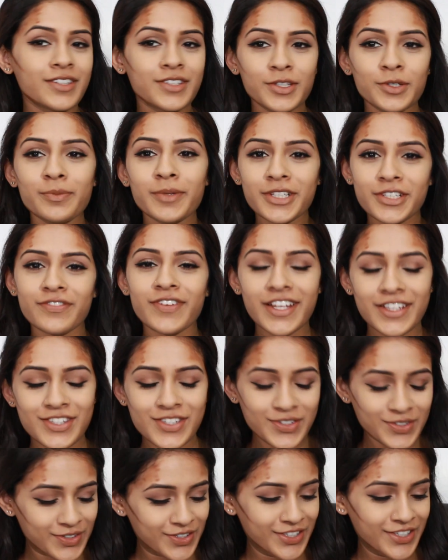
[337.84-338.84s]
Too much vet
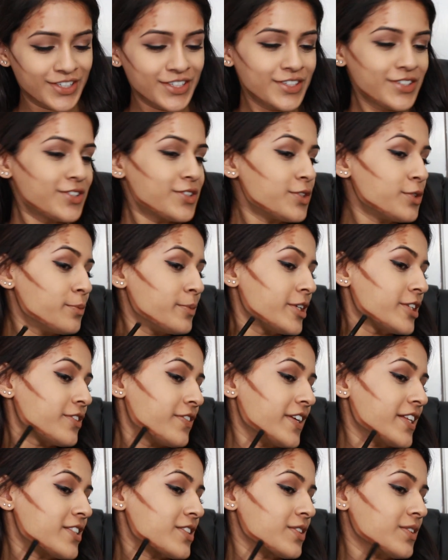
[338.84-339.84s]
school. Too much
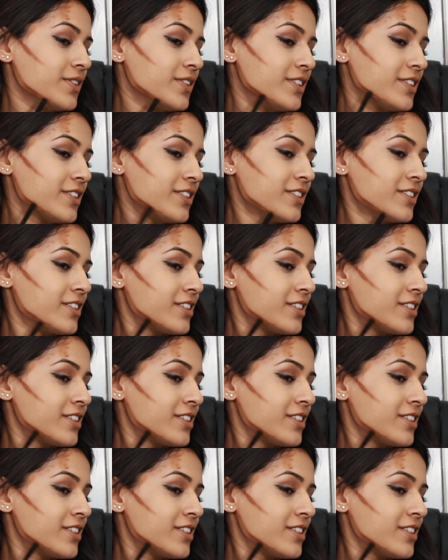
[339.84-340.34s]
vet school.